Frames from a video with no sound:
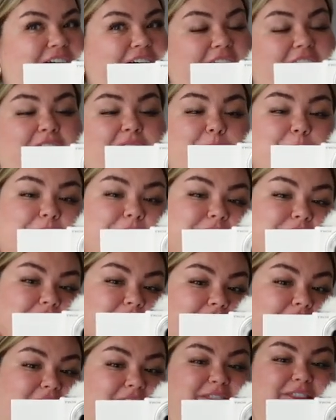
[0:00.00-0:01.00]
um, so
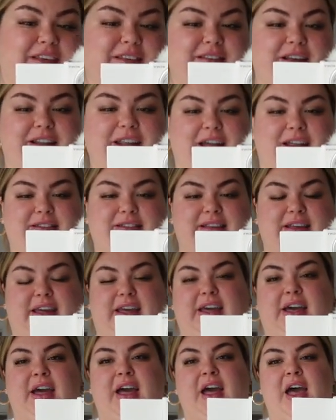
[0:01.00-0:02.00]
I got this on
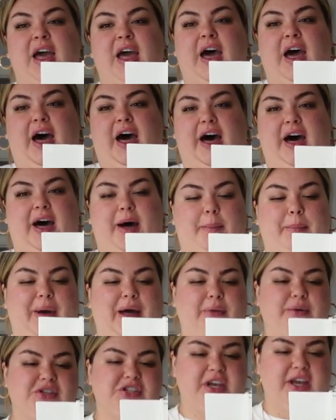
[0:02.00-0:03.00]
Etsy. Um,
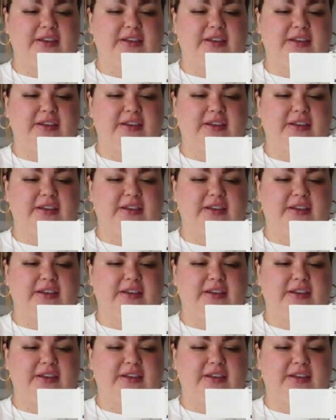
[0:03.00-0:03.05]
I wish